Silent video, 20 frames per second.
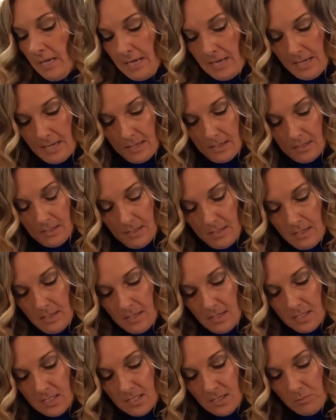add
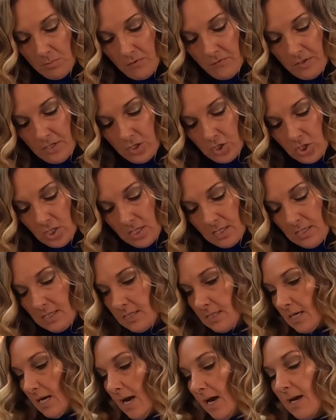some of the chicken
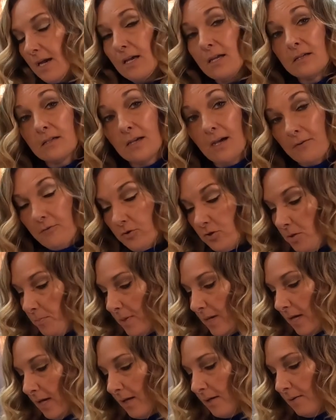stock and cover the
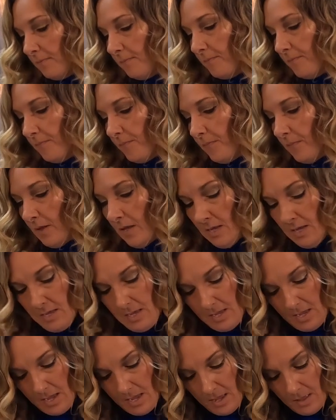pan.
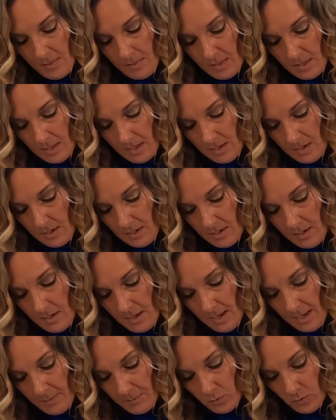And then
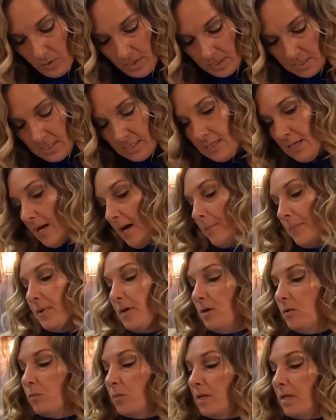I'm going to top
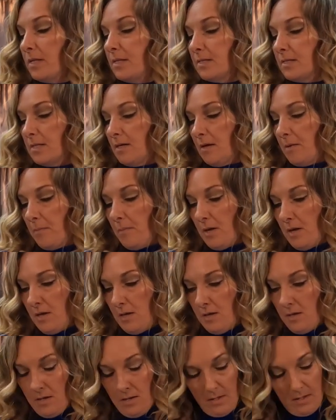it with some
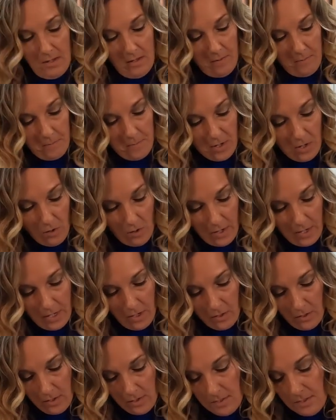
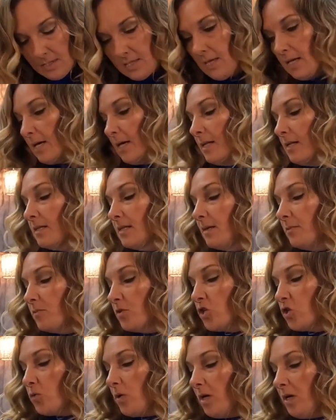marinara and some
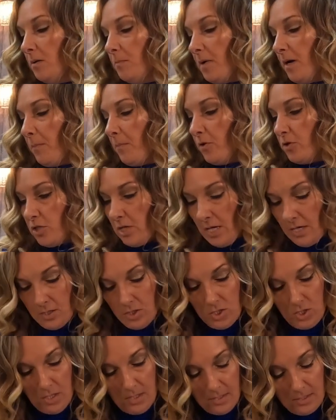shredded pepper jack
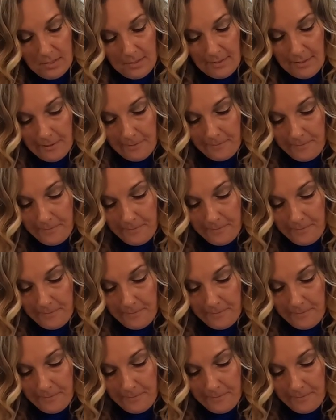cheese.